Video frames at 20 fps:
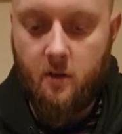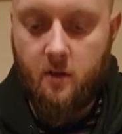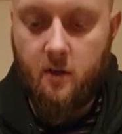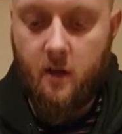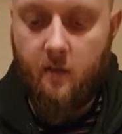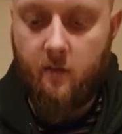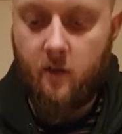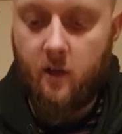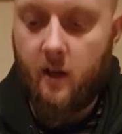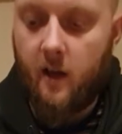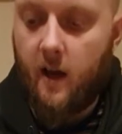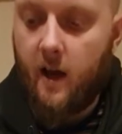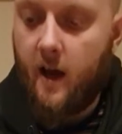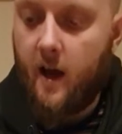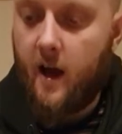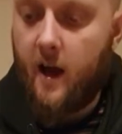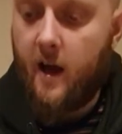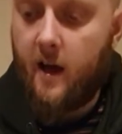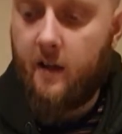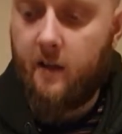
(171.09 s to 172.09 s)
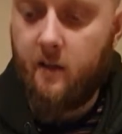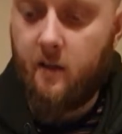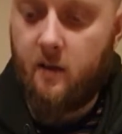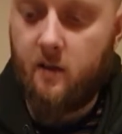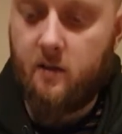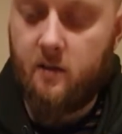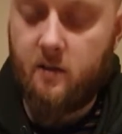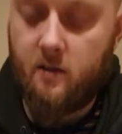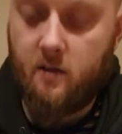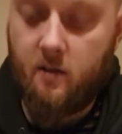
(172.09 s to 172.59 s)
So you have to like add
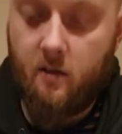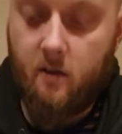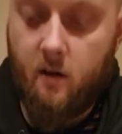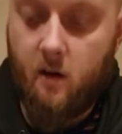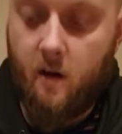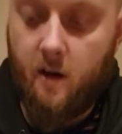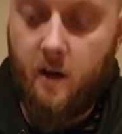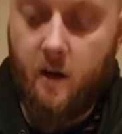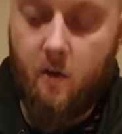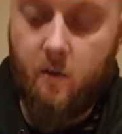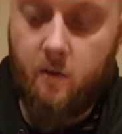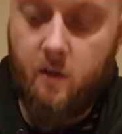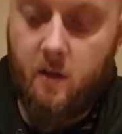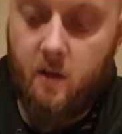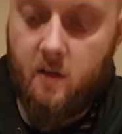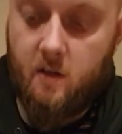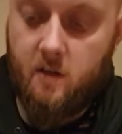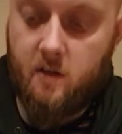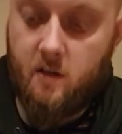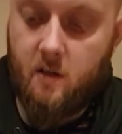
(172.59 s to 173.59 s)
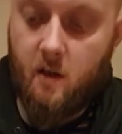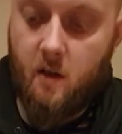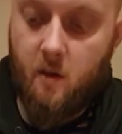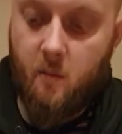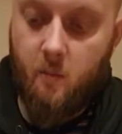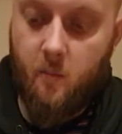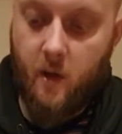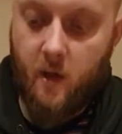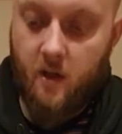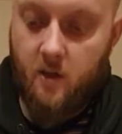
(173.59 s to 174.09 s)
this, or you go this,
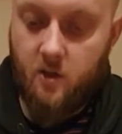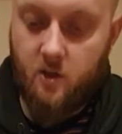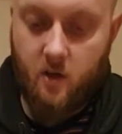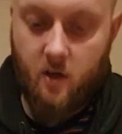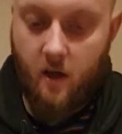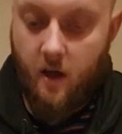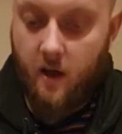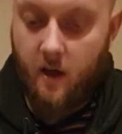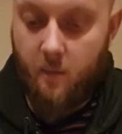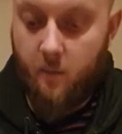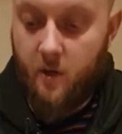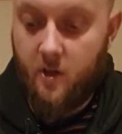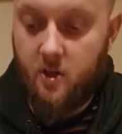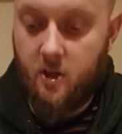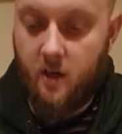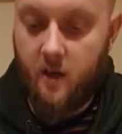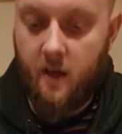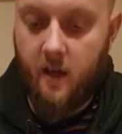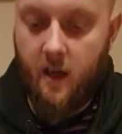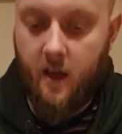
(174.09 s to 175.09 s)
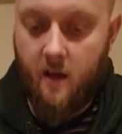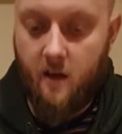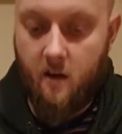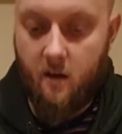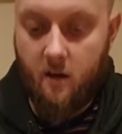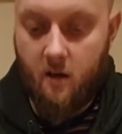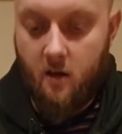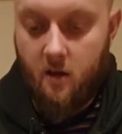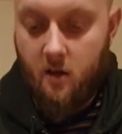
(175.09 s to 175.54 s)
pitch it again.